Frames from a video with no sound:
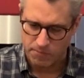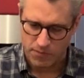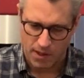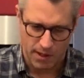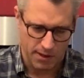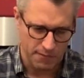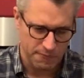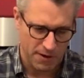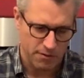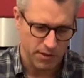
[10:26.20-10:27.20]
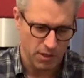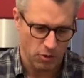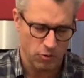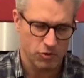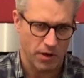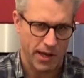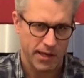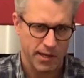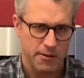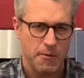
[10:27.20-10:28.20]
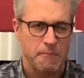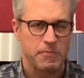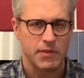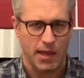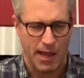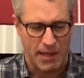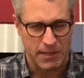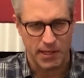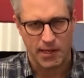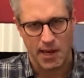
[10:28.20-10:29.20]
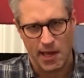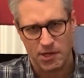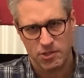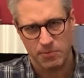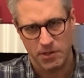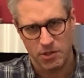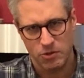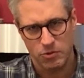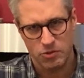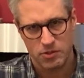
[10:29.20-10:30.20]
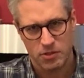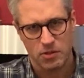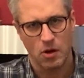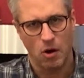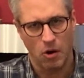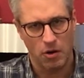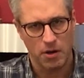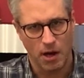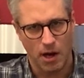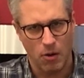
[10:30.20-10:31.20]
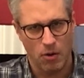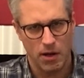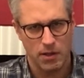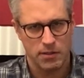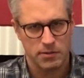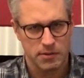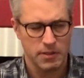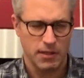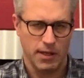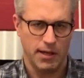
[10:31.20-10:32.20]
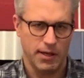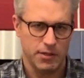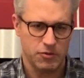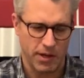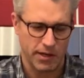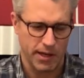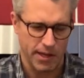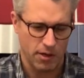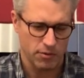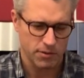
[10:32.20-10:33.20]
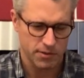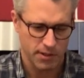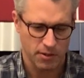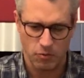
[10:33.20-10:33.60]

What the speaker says: very low drag, and it can actually be used on our track layout, no?